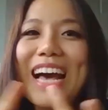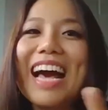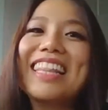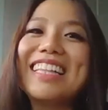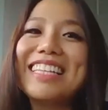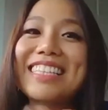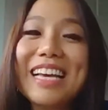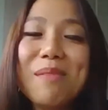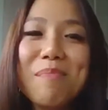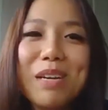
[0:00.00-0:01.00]
And then the
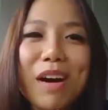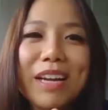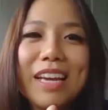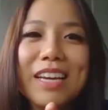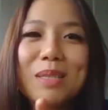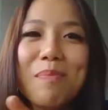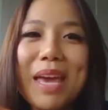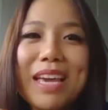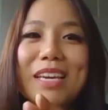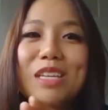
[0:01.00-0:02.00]
second one is
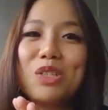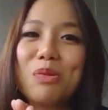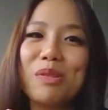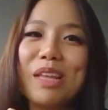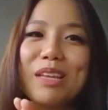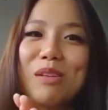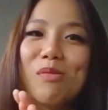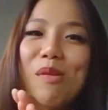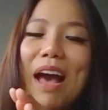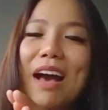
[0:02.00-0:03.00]
making sure that
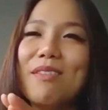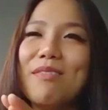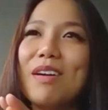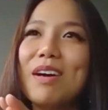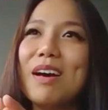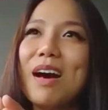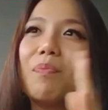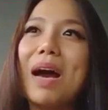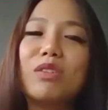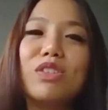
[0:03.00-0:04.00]
you have
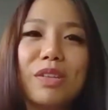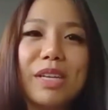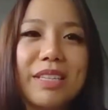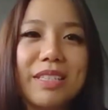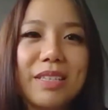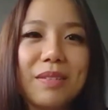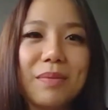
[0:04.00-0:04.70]
boundaries.